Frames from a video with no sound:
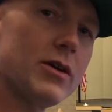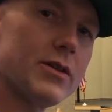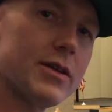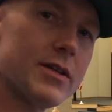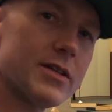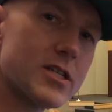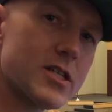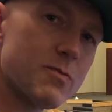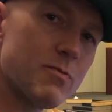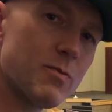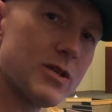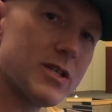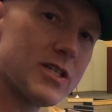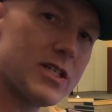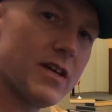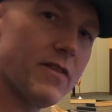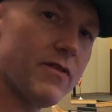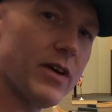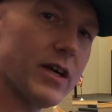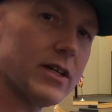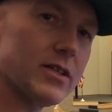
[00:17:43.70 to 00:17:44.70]
that's
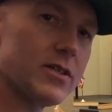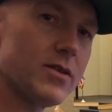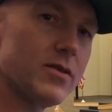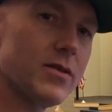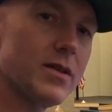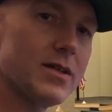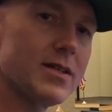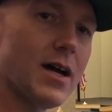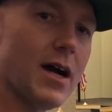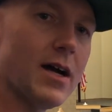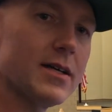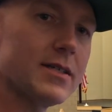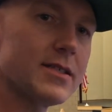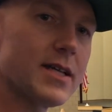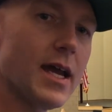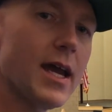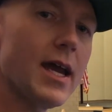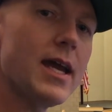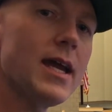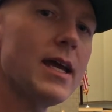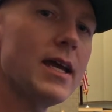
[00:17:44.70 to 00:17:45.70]
specific to the
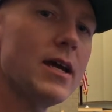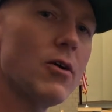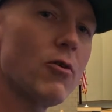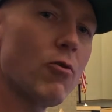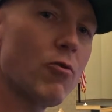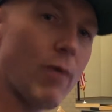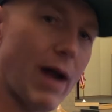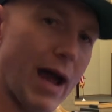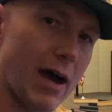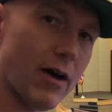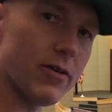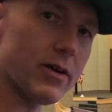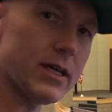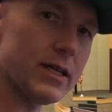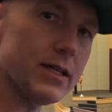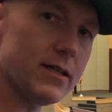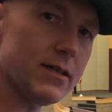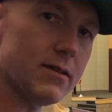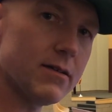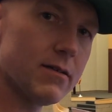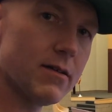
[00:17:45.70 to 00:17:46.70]
Dante
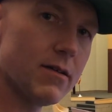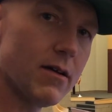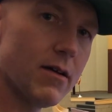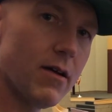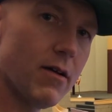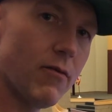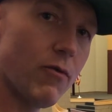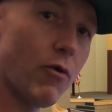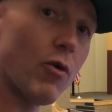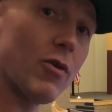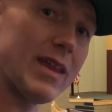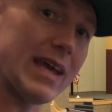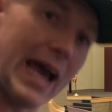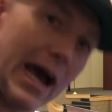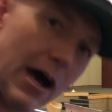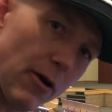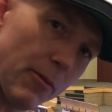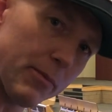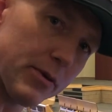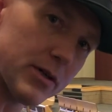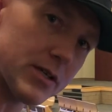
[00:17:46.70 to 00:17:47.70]
routing for the
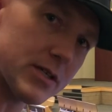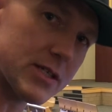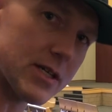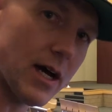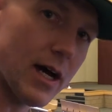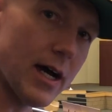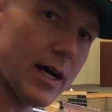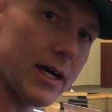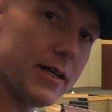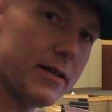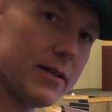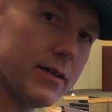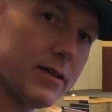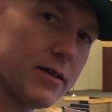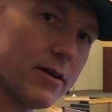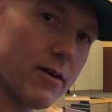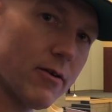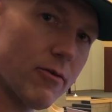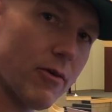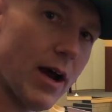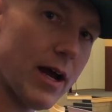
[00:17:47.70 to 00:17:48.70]
output side
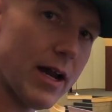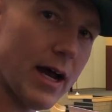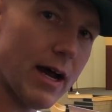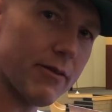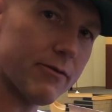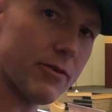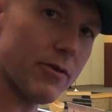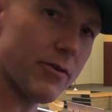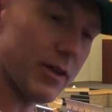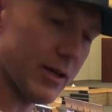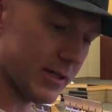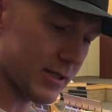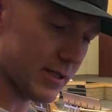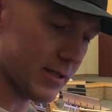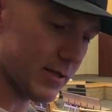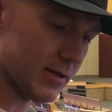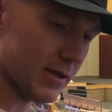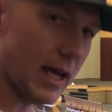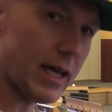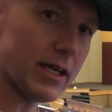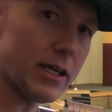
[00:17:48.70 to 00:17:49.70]
right after this.
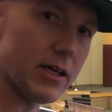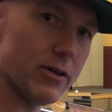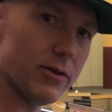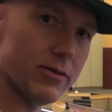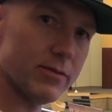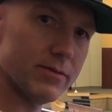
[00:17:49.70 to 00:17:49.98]
Thank you.